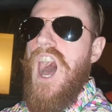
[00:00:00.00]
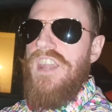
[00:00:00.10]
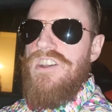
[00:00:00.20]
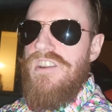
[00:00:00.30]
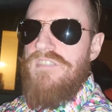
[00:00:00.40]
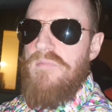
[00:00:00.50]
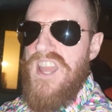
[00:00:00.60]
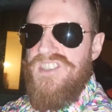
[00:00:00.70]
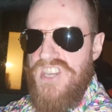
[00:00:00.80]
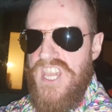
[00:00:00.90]
In honour of my
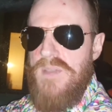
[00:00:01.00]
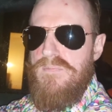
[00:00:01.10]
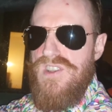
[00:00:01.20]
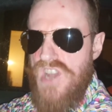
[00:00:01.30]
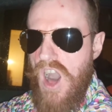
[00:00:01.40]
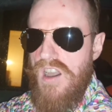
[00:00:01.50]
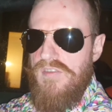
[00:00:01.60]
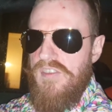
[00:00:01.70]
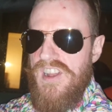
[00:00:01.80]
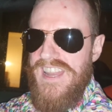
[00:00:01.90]
deep love
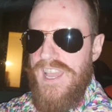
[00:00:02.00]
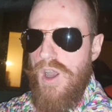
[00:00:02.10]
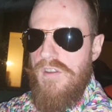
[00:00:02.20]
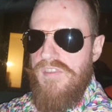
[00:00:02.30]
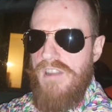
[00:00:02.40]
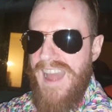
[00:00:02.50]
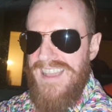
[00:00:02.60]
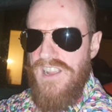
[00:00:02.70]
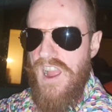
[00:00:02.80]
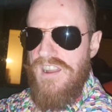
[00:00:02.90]
for Leo
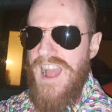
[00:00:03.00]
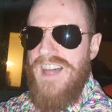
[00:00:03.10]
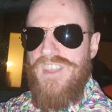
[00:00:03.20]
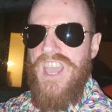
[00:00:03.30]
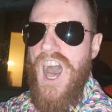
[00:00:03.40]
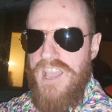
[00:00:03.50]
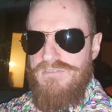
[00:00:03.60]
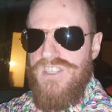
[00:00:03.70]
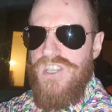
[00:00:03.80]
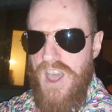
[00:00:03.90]
Varadkar and the
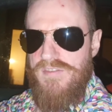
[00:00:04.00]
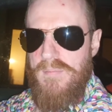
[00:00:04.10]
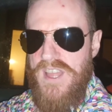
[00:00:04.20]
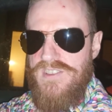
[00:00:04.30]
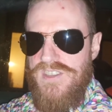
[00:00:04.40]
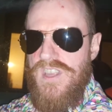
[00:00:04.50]
Irish government.